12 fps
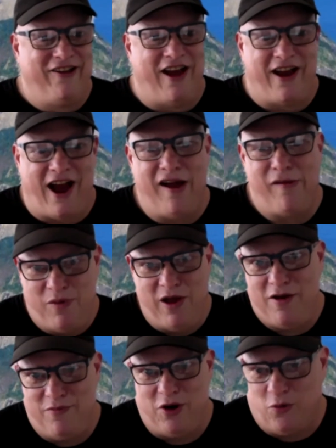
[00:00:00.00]
like, I bet
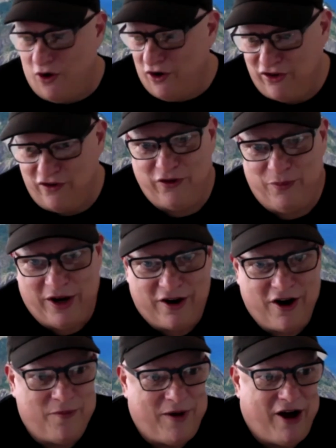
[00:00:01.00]
it'd be worth it for me to
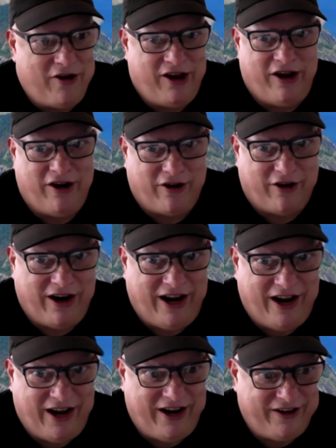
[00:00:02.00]
come out here
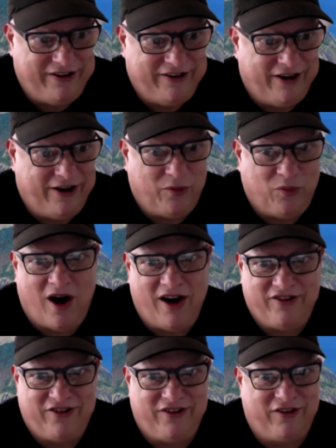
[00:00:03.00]
and uh,
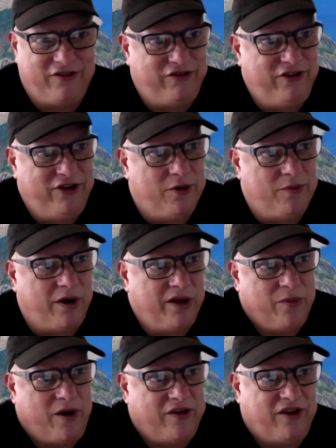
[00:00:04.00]
watch this film.
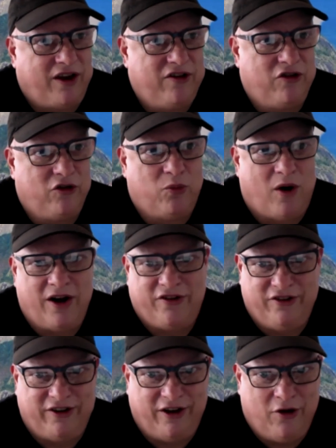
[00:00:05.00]
Otherwise, I could just watch
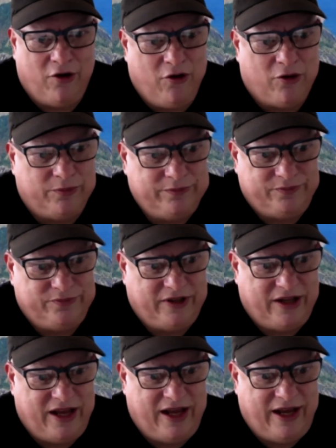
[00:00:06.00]
it at home.
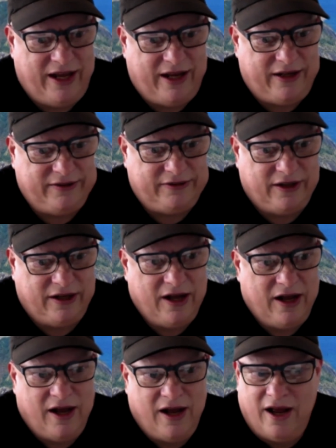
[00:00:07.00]
And
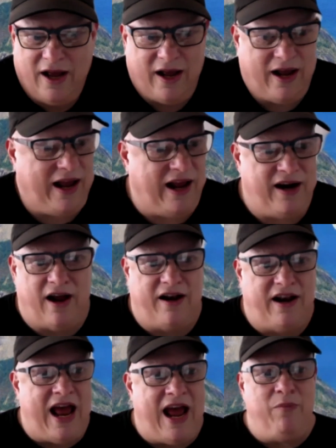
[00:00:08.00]
and on
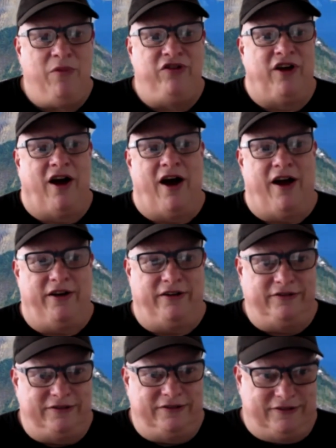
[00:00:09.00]
Amazon,
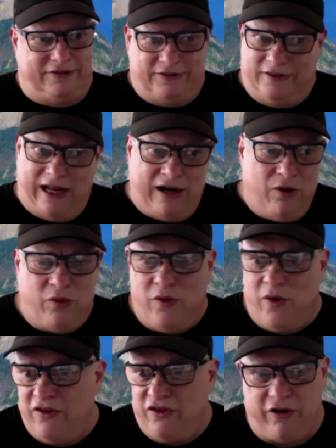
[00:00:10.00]
anyone who
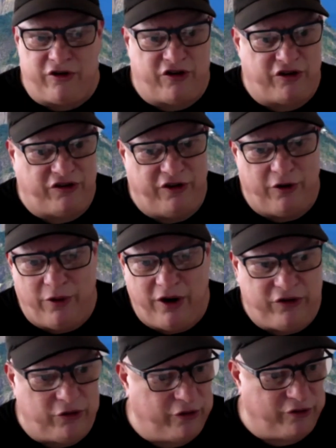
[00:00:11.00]
has their
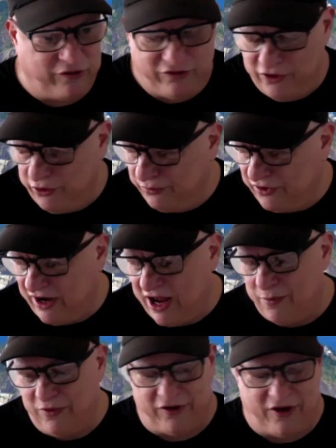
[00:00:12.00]
series or films on
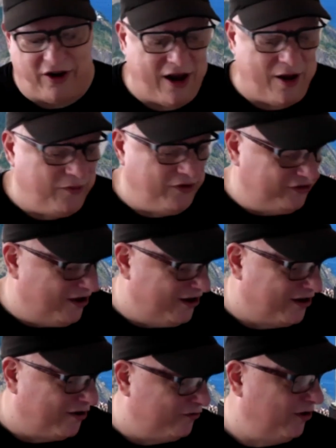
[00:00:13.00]
Amazon, Amazon
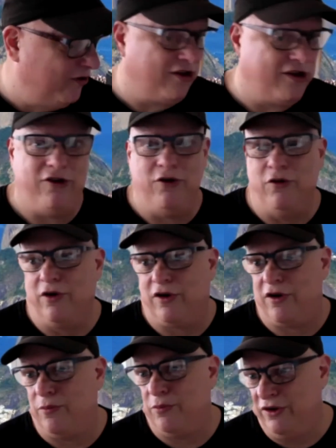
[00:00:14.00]
got very cute a
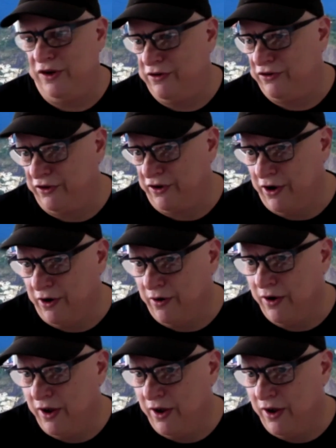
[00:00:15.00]
couple of years ago,